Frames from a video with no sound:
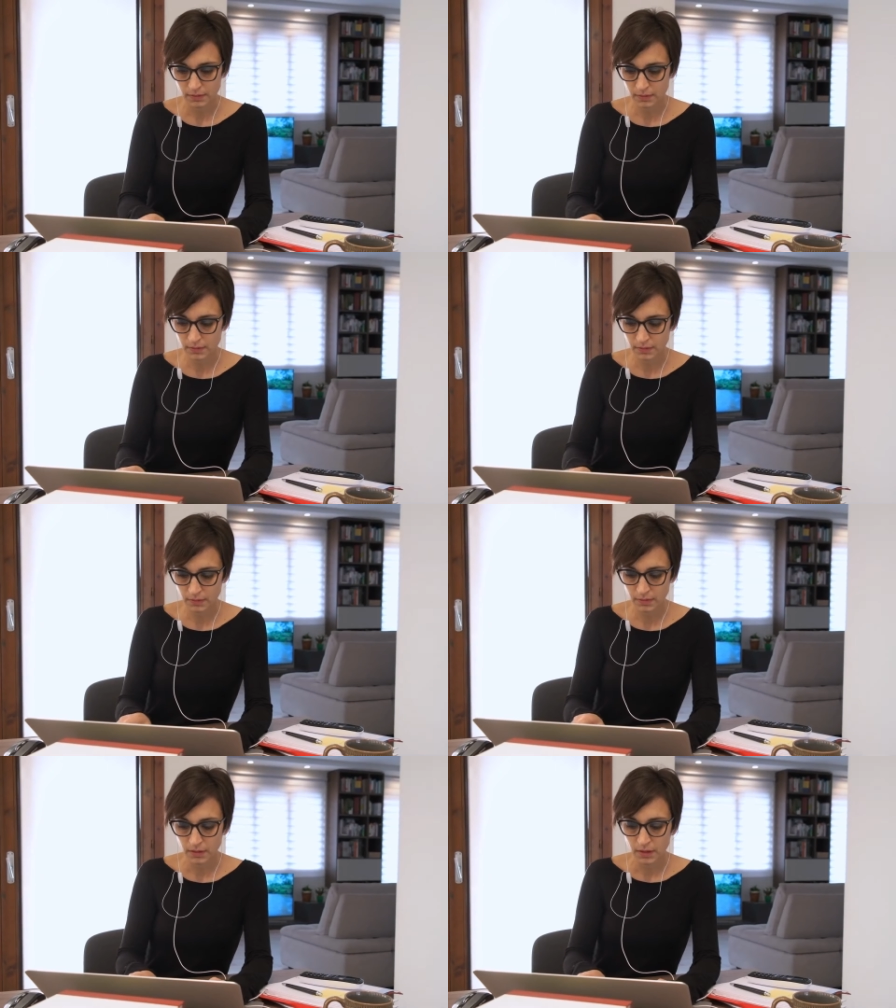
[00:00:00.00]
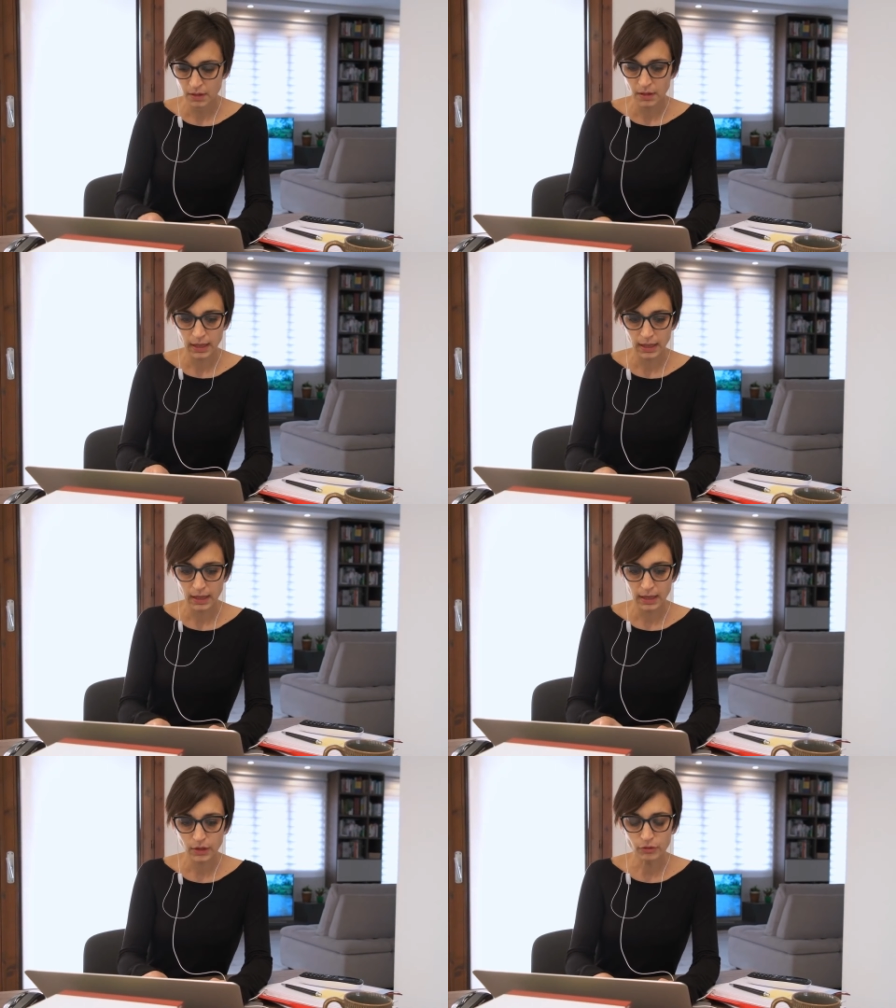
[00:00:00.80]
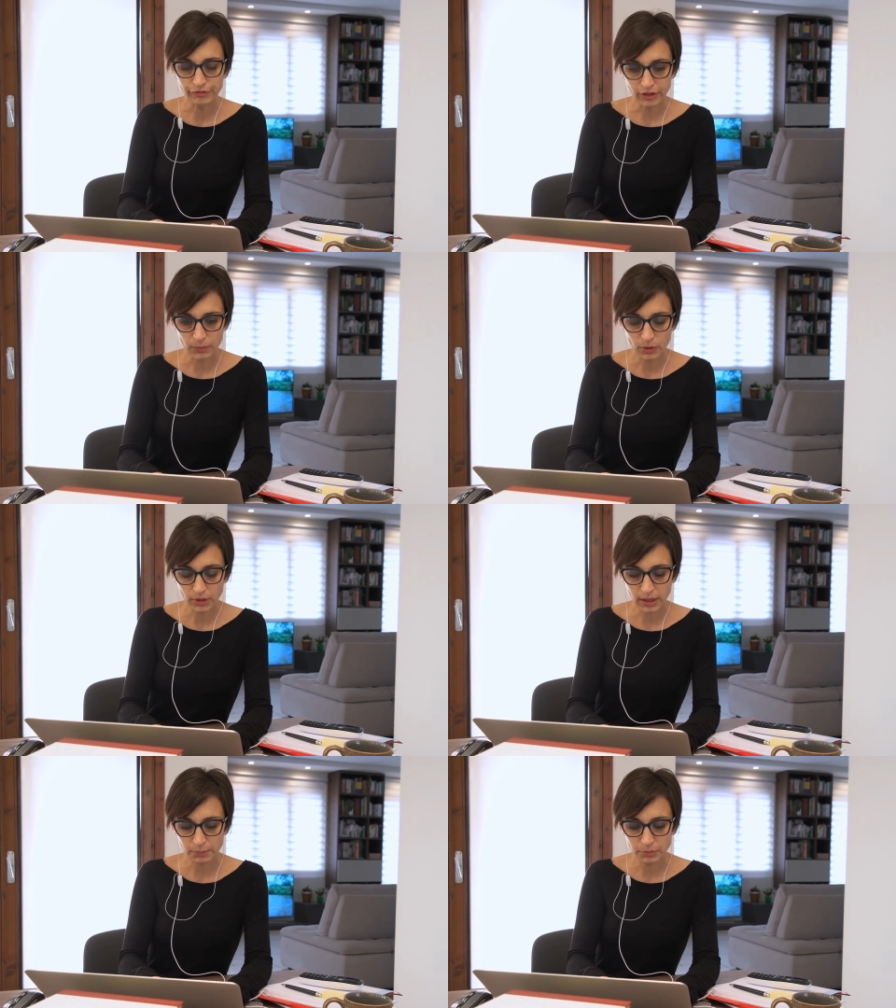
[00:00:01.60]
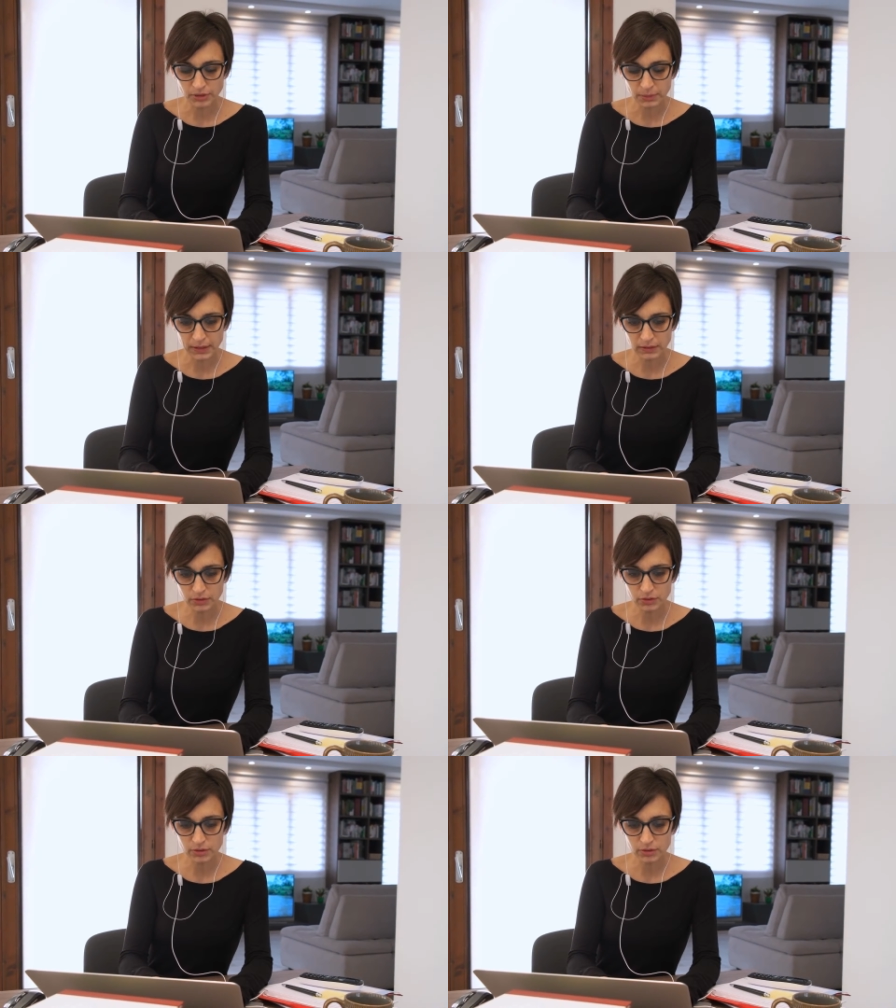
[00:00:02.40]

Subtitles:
trader, where I have started just